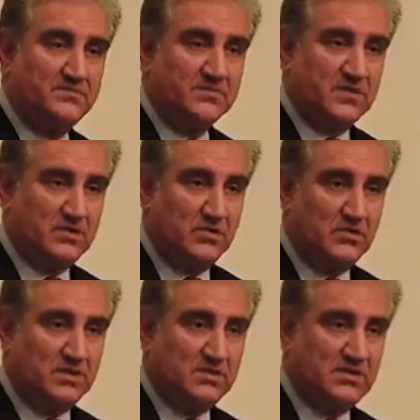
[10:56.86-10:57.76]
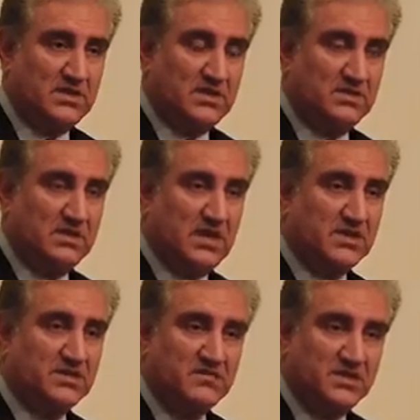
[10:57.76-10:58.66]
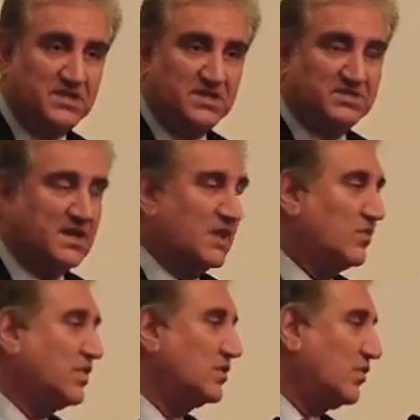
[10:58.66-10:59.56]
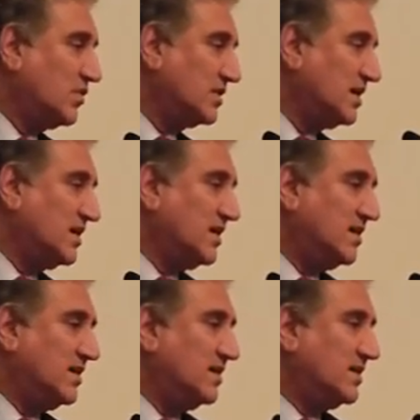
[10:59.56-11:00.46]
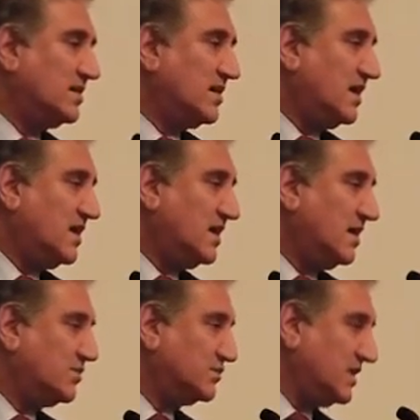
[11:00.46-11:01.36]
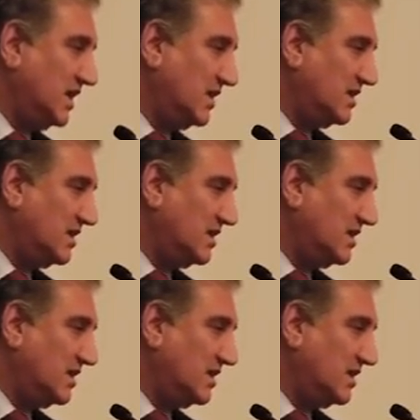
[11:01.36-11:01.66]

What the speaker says: the activities that are going on up on the hill,